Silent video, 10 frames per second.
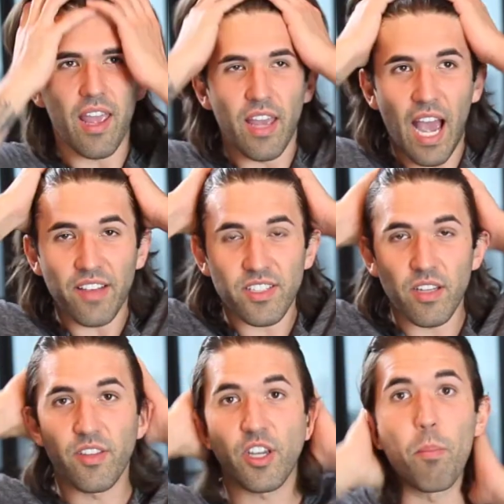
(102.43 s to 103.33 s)
As
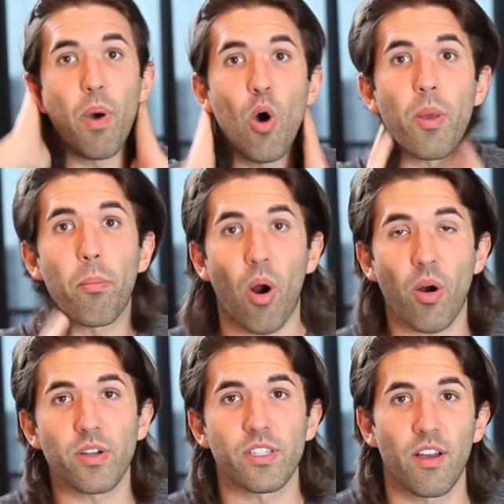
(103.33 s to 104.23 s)
the component
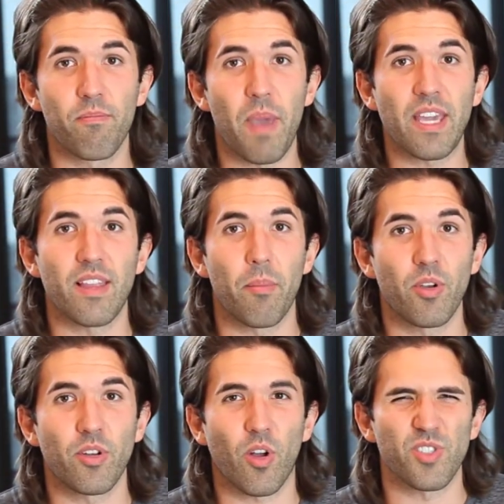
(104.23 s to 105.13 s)
parts of making that $1
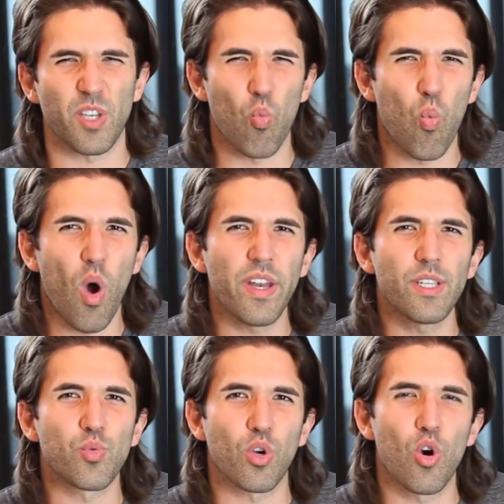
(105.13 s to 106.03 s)
million, like what
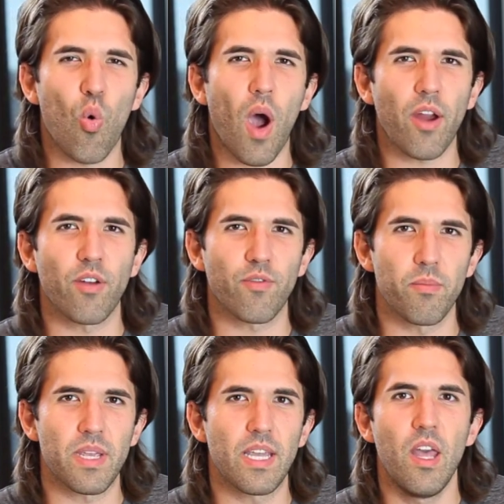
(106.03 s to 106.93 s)
is required for
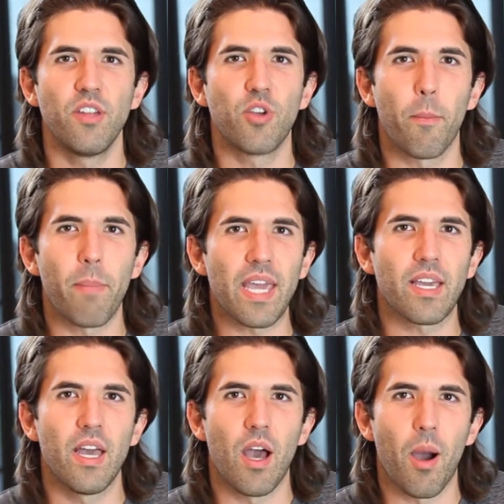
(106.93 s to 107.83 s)
me to make
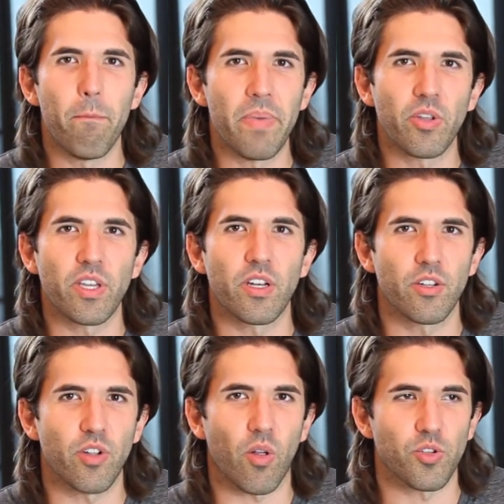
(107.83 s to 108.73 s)
$1 million?
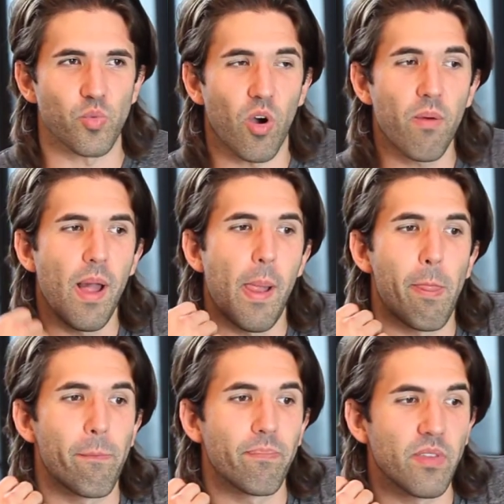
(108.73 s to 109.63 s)
Well,
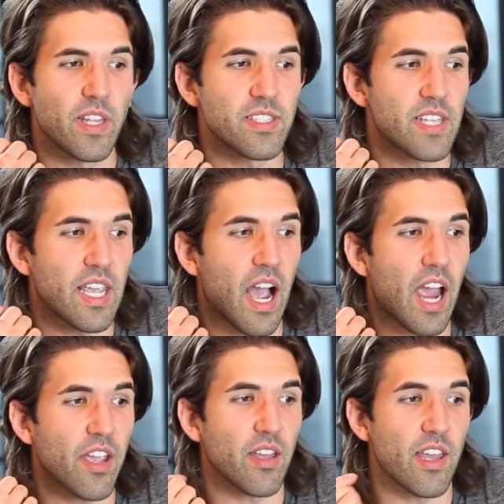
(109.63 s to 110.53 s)
let's say
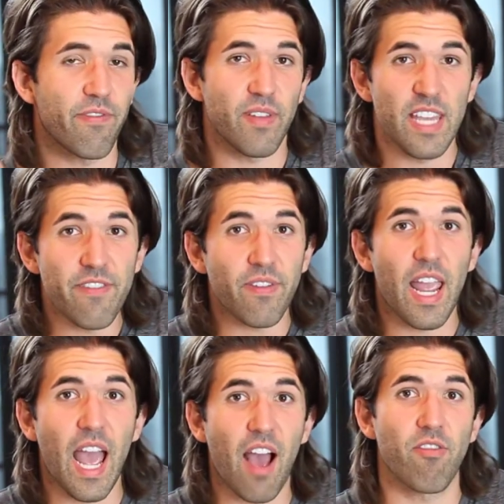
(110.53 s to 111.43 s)
if I
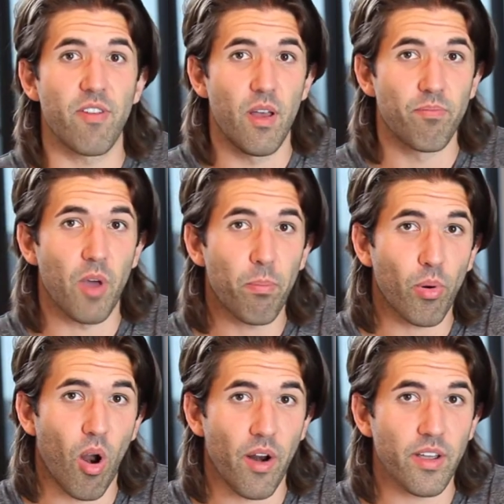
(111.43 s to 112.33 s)
have a
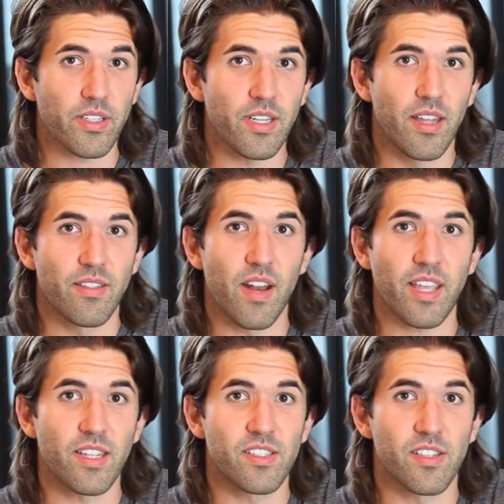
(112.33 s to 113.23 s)
product that I
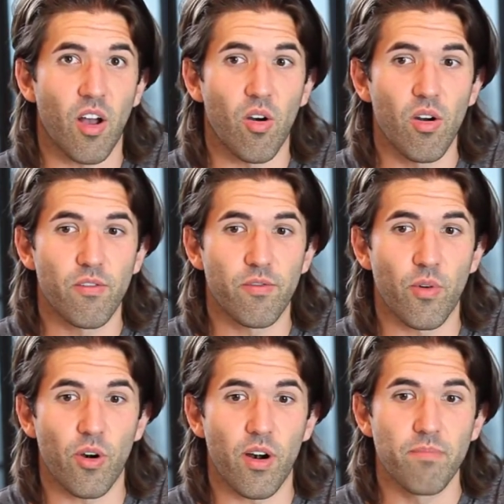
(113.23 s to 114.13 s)
can sell
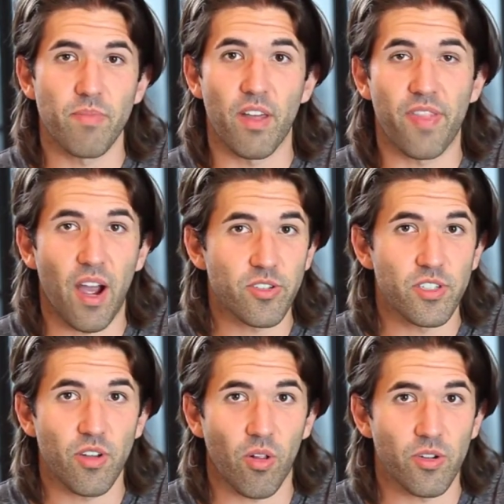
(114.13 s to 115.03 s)
for
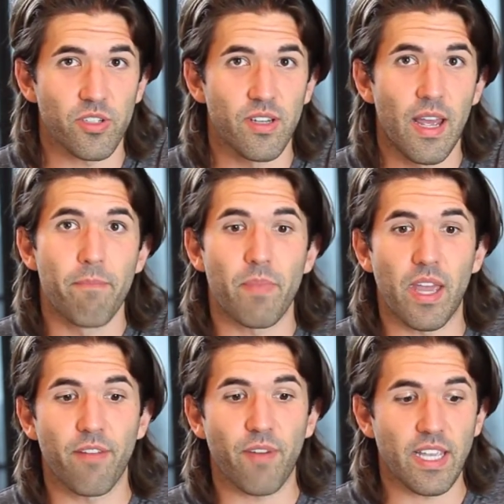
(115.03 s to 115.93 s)
$1,000, and
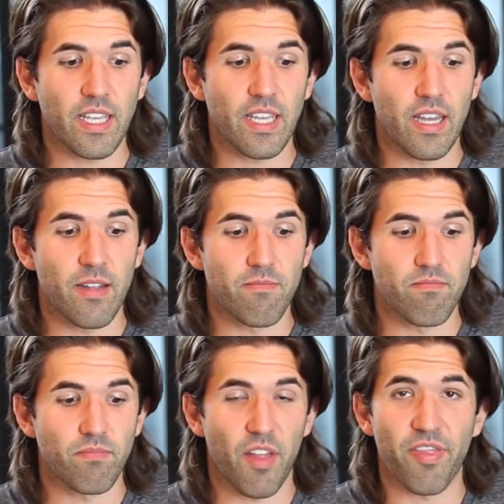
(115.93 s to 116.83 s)
if I can get
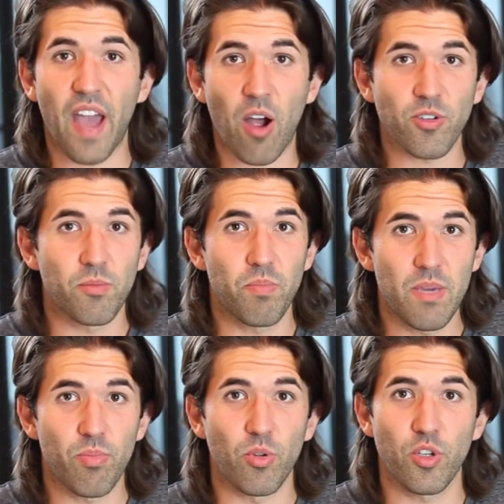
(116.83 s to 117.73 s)
1,000
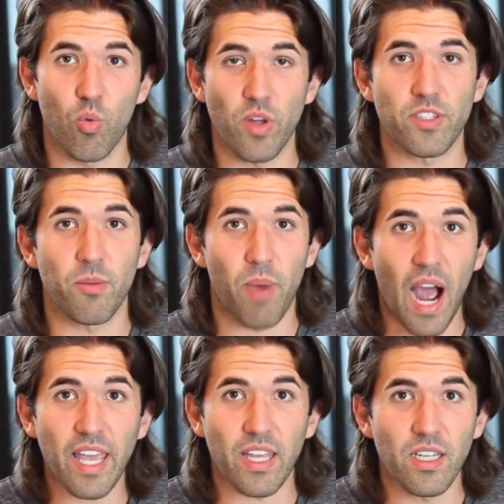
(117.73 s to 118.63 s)
people to want to buy
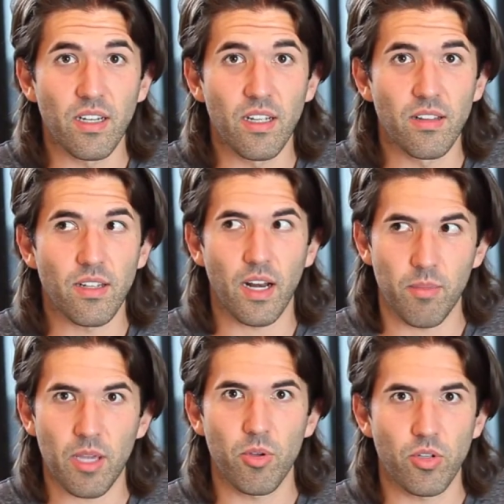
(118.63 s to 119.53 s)
it, then I can
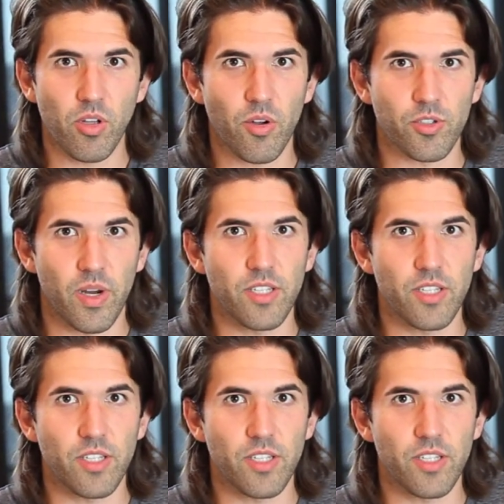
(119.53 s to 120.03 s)
make $1 million, right?